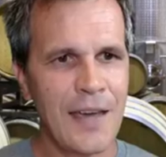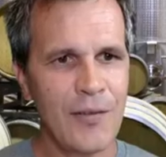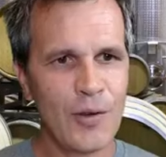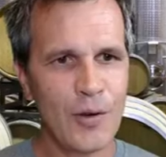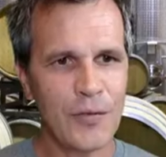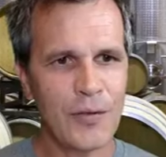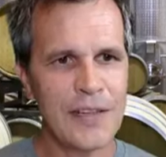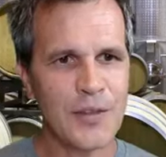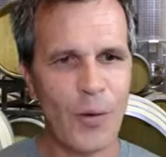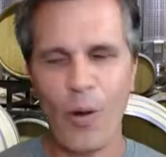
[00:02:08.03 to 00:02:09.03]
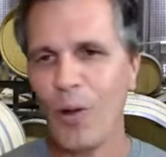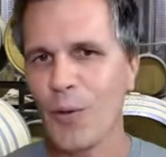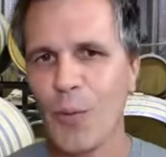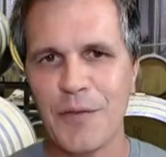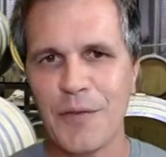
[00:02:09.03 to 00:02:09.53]
Norfleet, all the
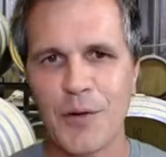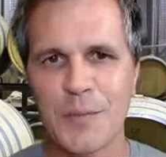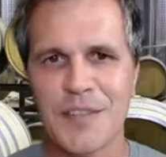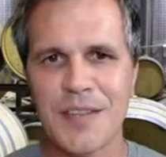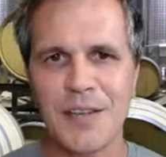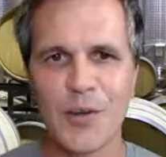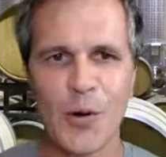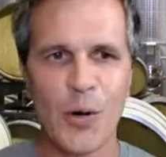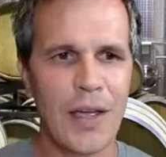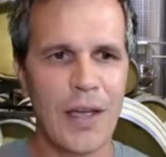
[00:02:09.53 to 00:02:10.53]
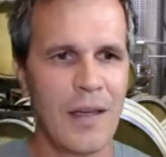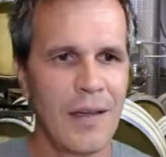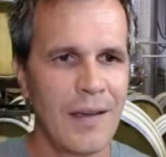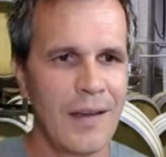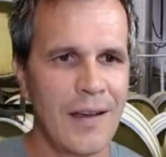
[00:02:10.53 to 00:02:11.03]
way from St. Croix.
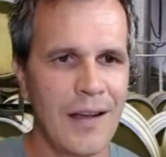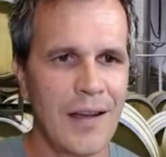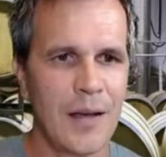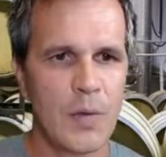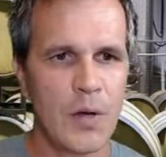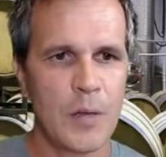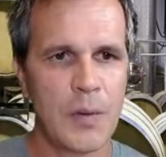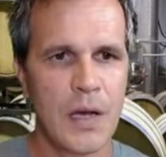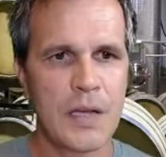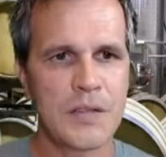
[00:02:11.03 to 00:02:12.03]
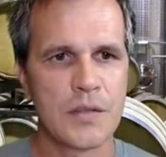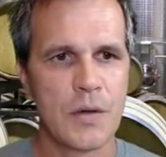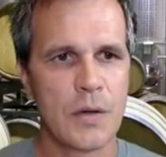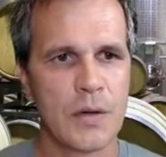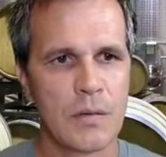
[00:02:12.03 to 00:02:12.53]
Um, I hope you guys are
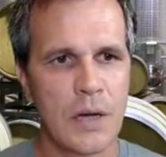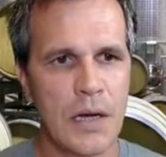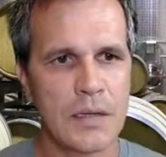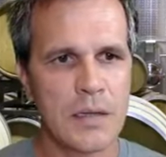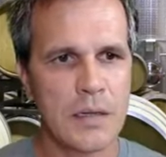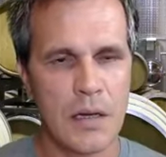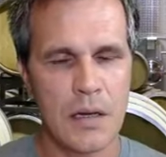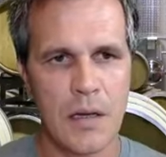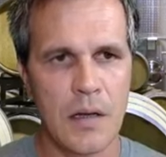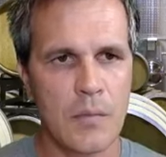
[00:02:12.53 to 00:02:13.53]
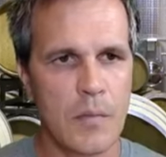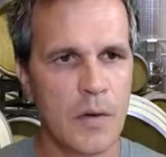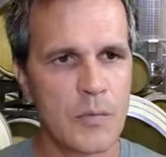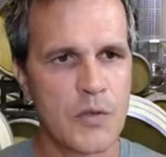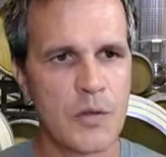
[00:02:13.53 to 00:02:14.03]
doing all right. Um,
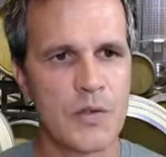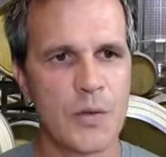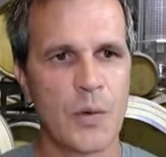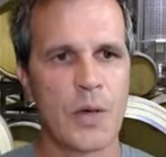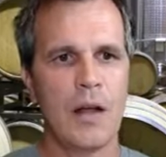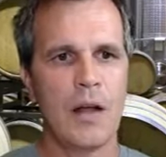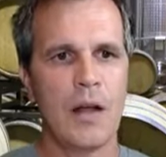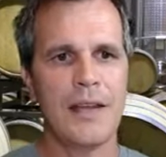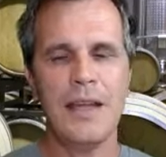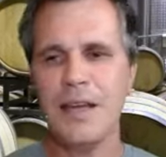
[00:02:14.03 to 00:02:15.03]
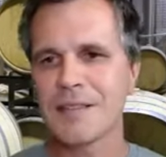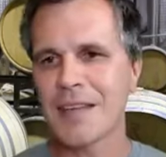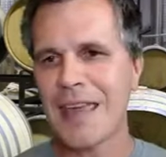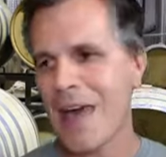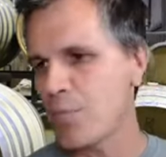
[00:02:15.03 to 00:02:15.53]
hope Drew's doing well. It is
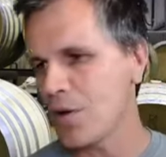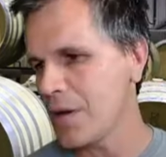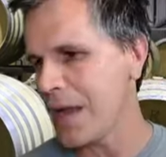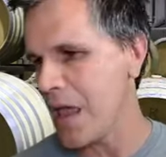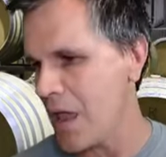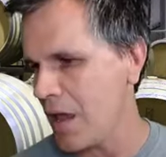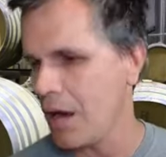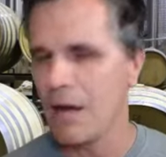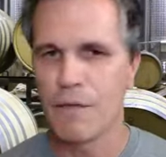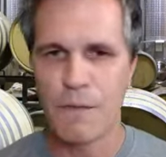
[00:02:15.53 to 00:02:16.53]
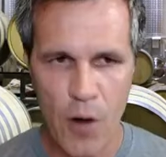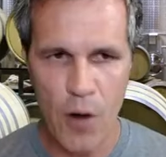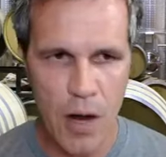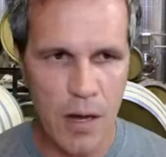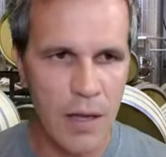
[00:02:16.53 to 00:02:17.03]
Cabernet
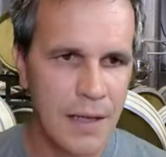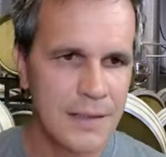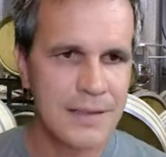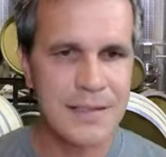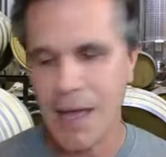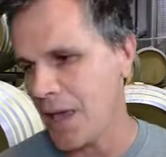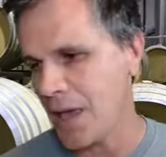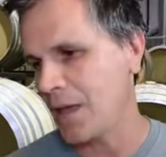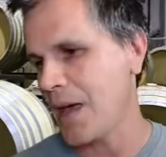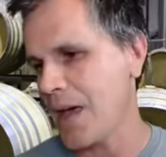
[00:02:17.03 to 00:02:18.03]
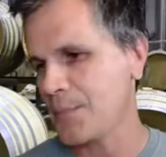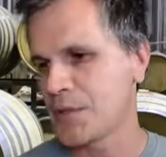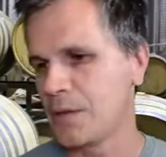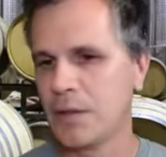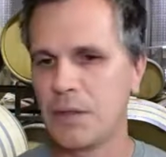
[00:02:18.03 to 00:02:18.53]
Franc Day.
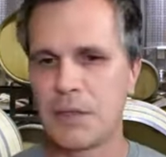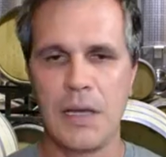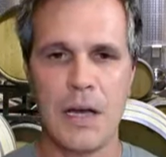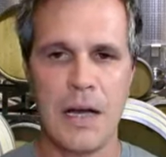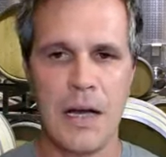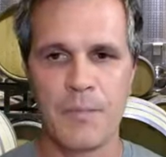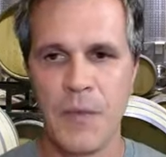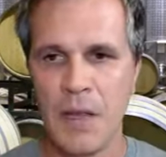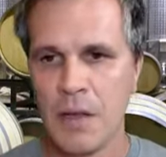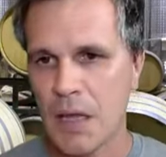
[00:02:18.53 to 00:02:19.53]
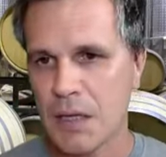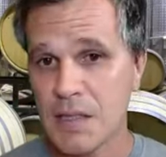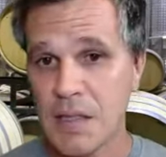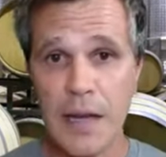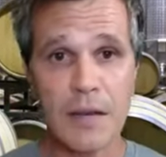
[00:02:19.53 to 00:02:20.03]
Absolutely. Um, an
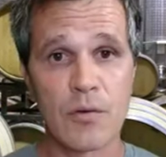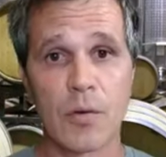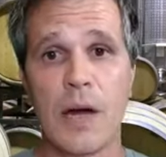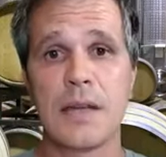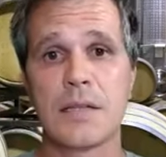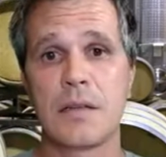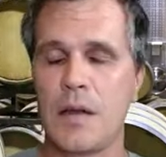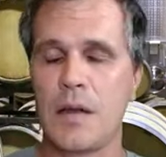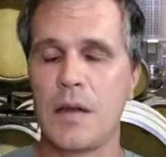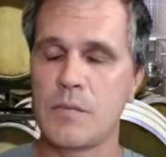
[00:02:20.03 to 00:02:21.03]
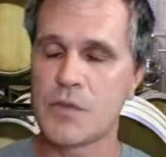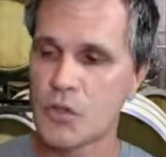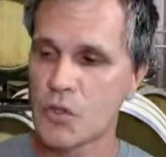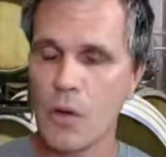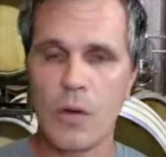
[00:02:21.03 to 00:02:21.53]
exciting varietal. I'm
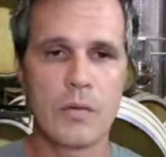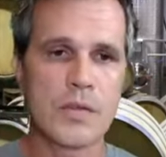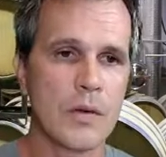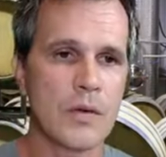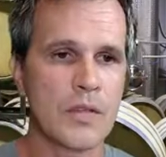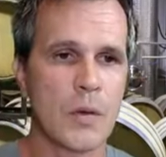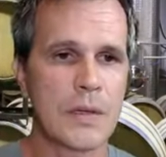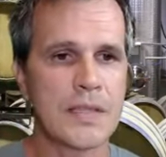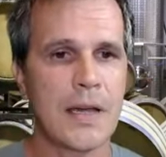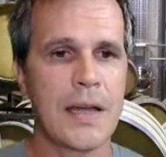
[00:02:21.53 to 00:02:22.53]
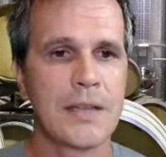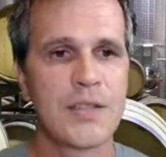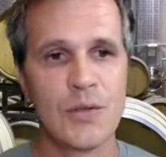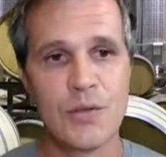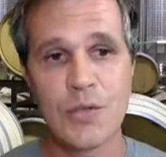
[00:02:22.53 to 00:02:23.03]
so, so, so excited
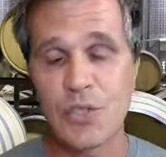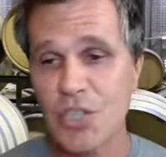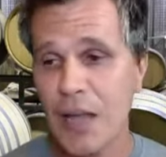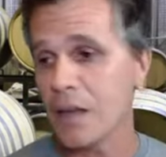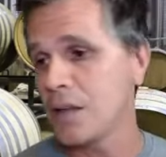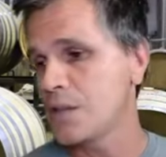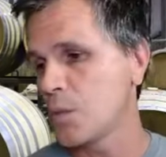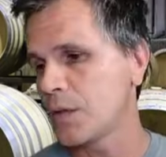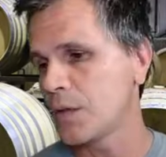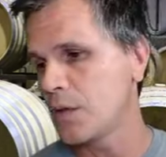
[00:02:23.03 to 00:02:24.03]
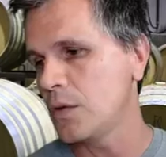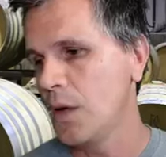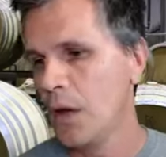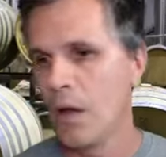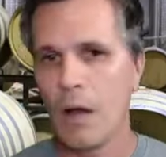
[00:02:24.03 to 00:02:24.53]
to, to share these with you.
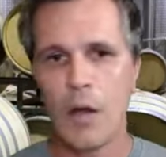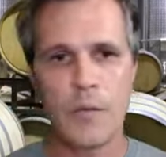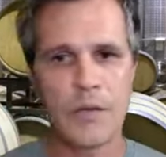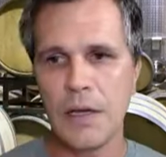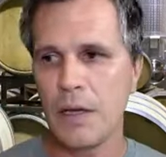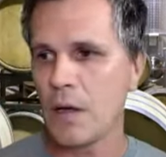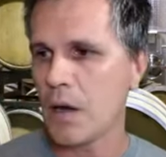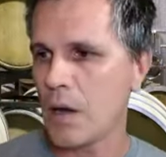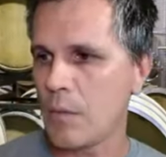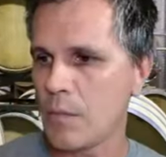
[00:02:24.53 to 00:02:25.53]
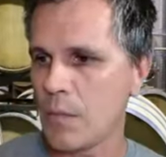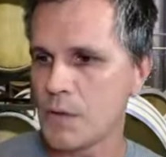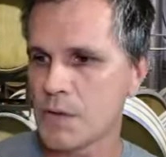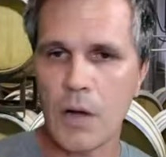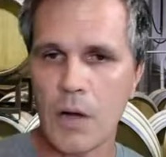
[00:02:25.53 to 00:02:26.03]
Hopefully, um,
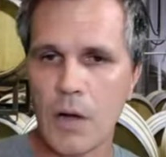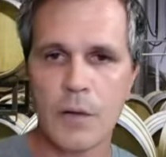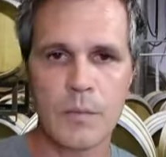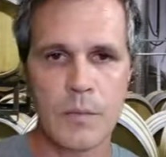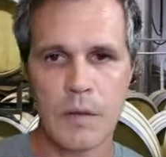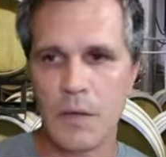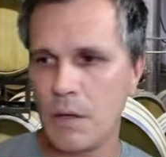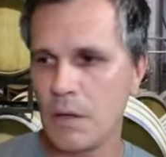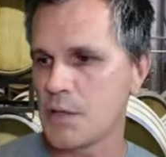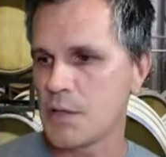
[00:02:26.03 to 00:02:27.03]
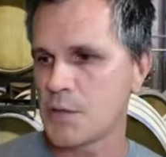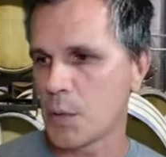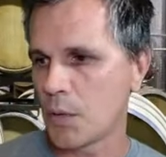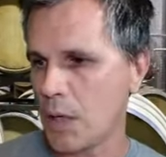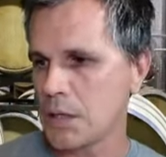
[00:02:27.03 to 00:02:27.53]
those that got them, the, the wines were
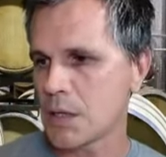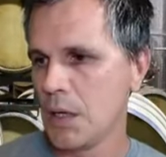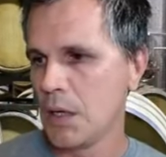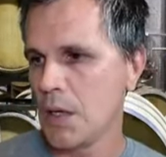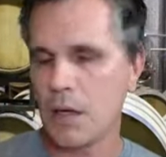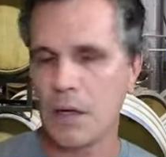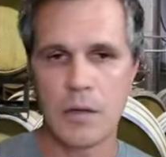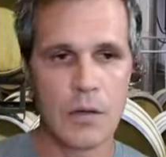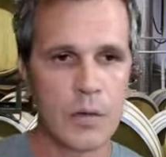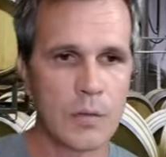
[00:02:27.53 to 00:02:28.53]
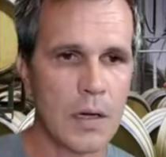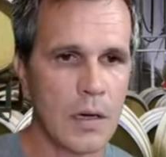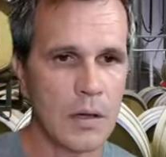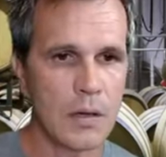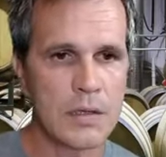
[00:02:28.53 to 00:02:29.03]
great and in good
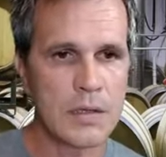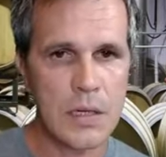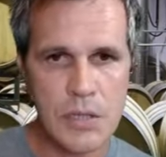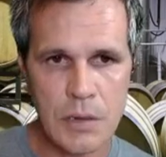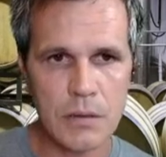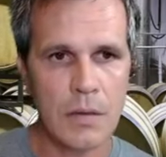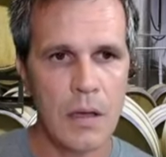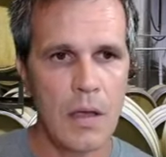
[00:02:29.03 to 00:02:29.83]
uh, condition.